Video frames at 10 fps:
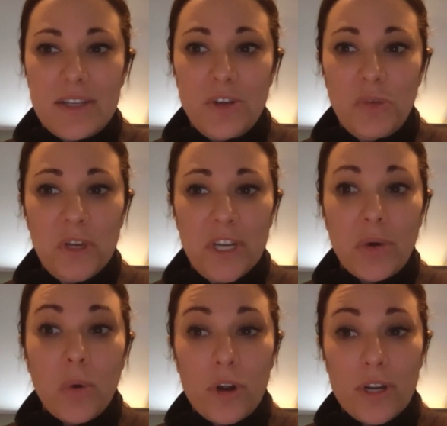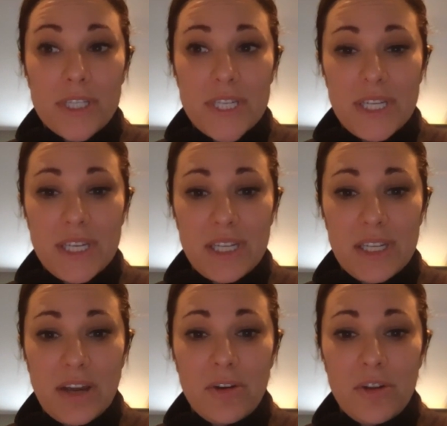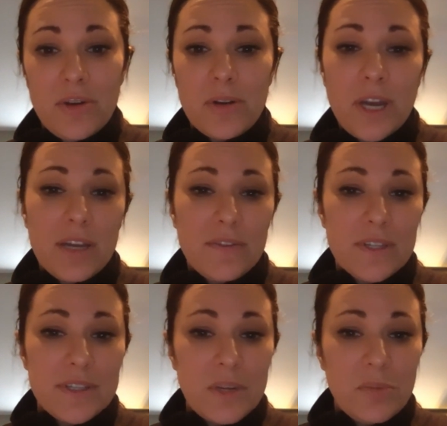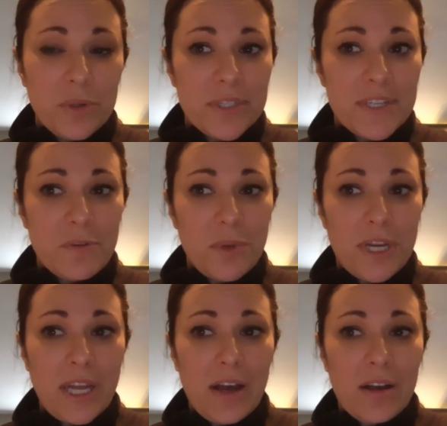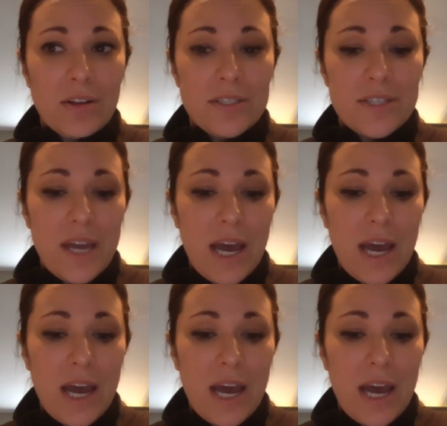You've been in quarantine, now you're kind of in the same boat as everybody else.